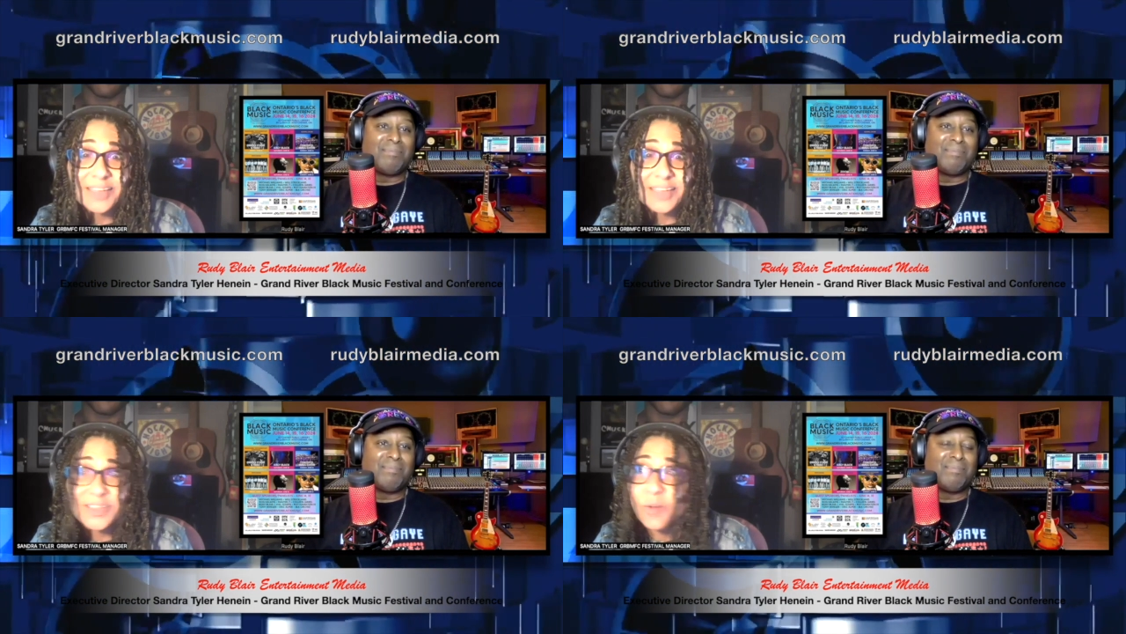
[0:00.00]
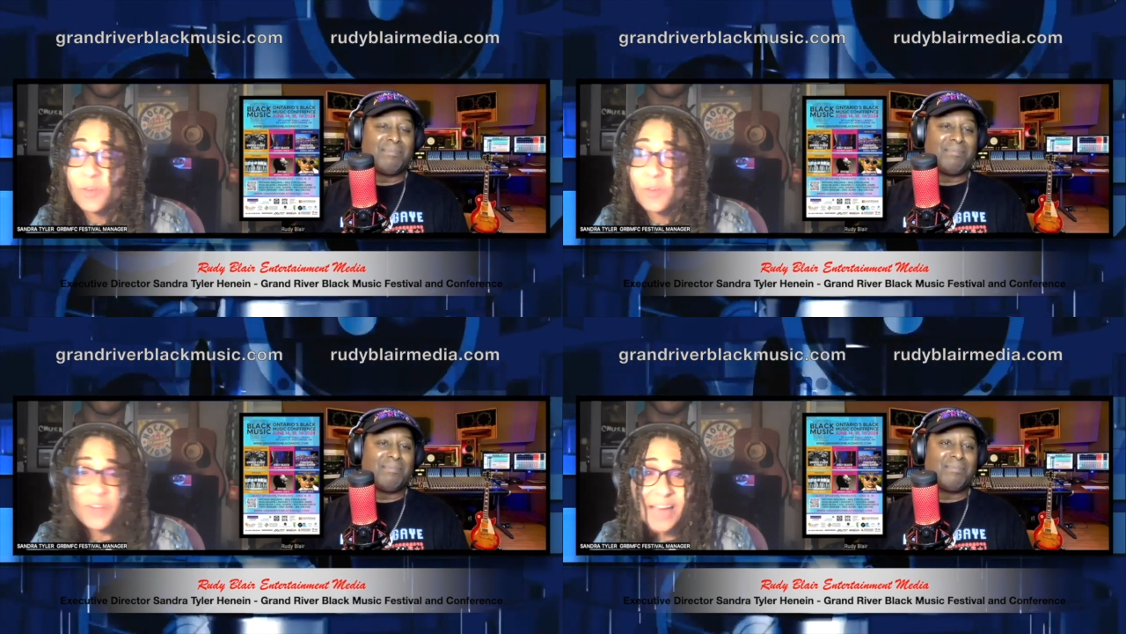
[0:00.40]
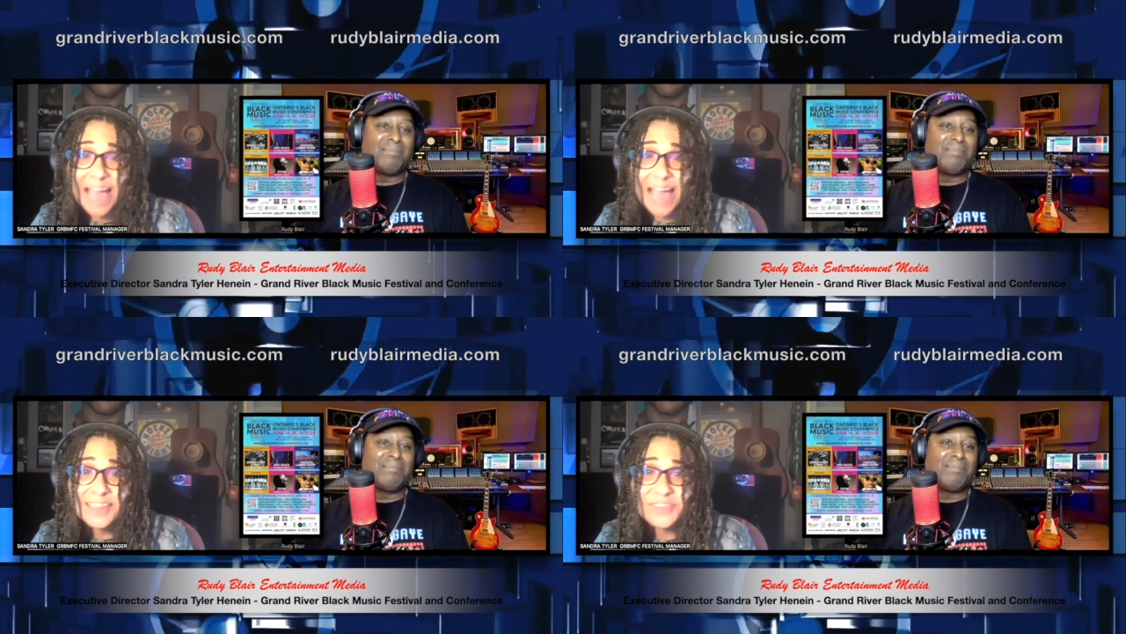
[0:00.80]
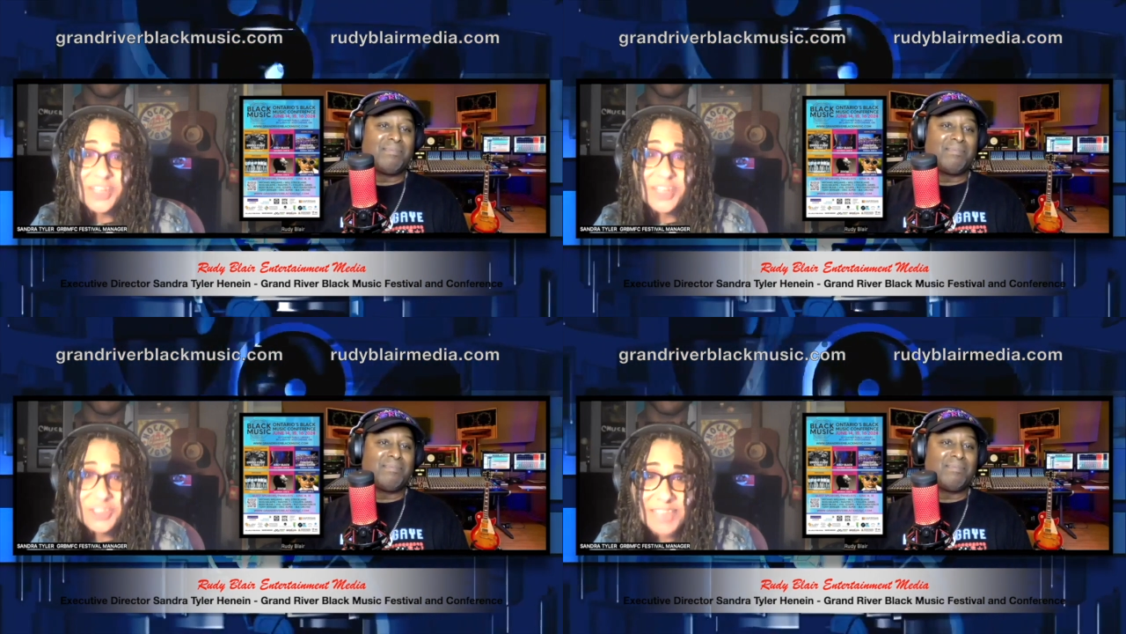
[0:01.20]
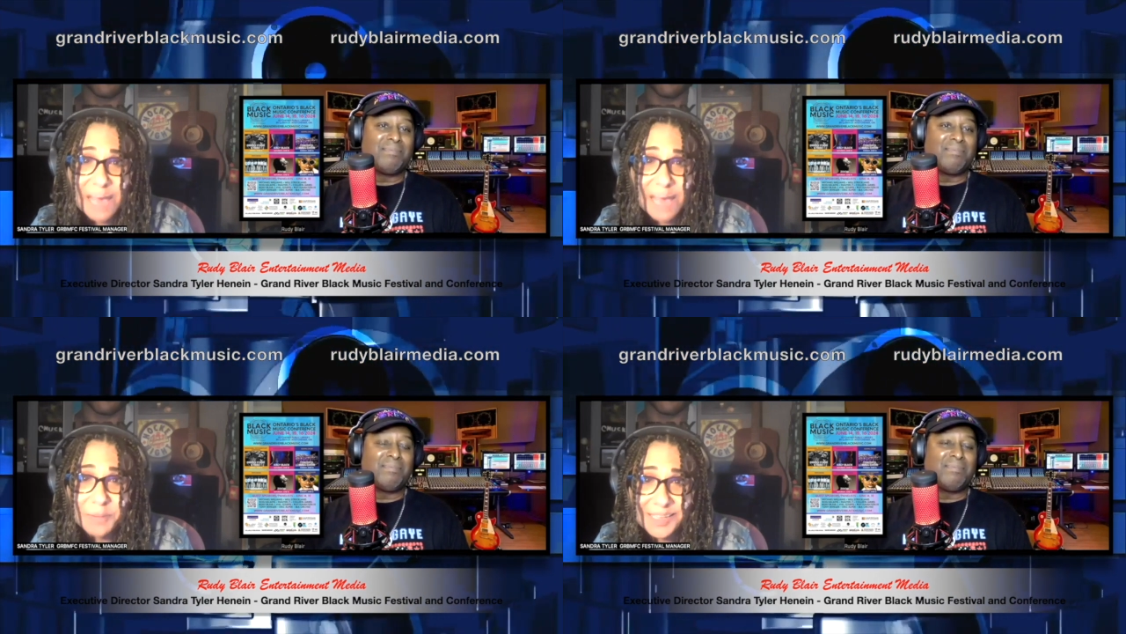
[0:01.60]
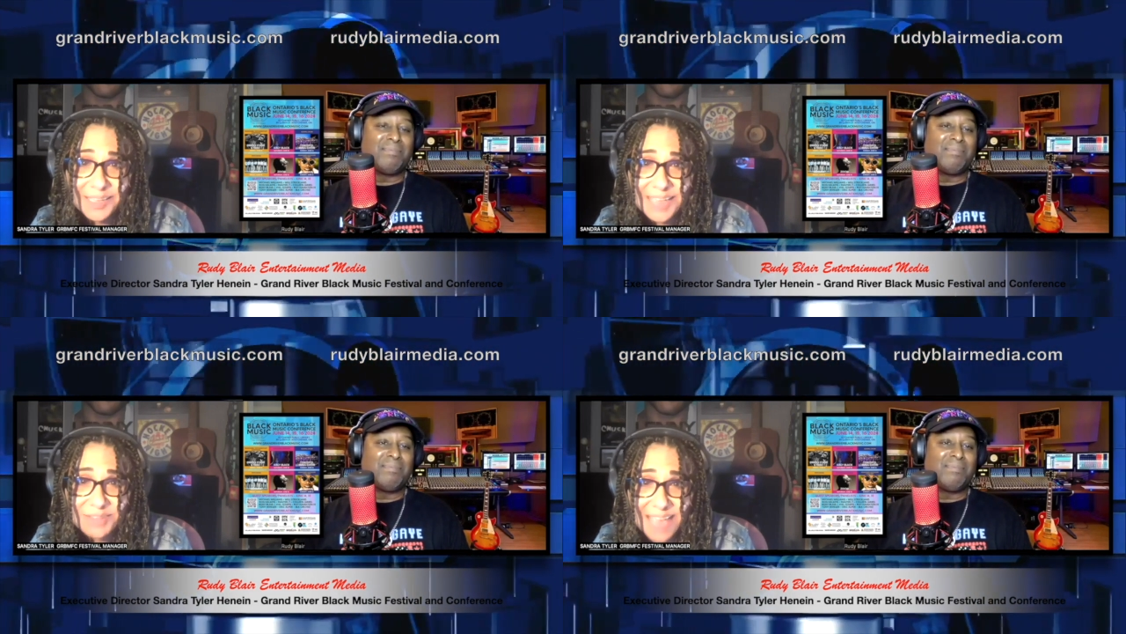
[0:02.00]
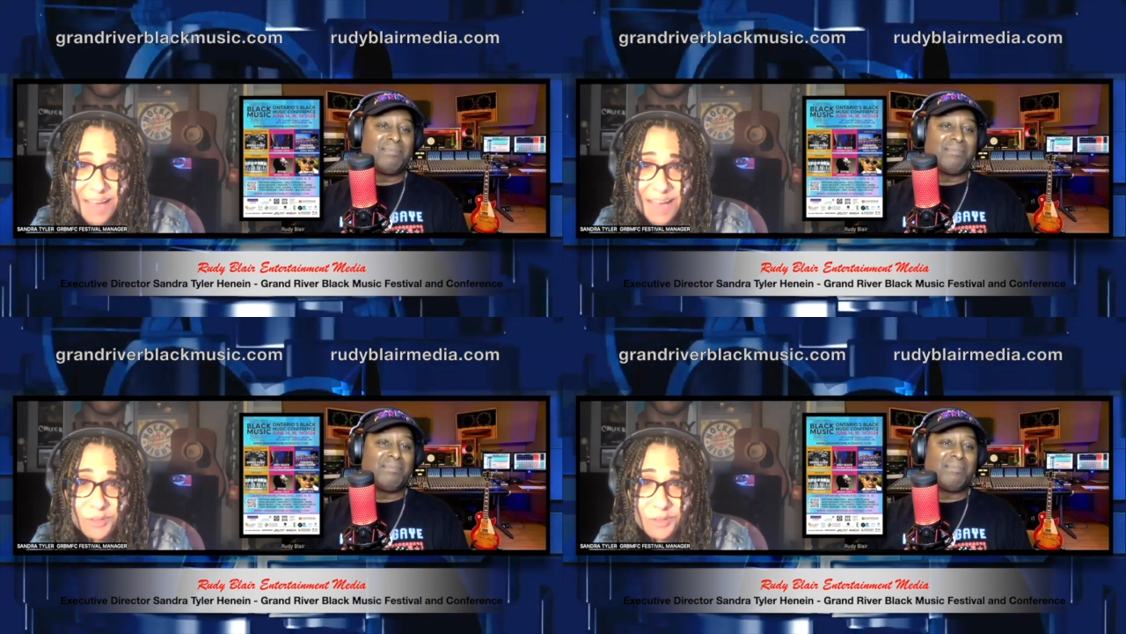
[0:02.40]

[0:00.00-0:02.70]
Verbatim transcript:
Speaker 1: we've got activations happening downtown.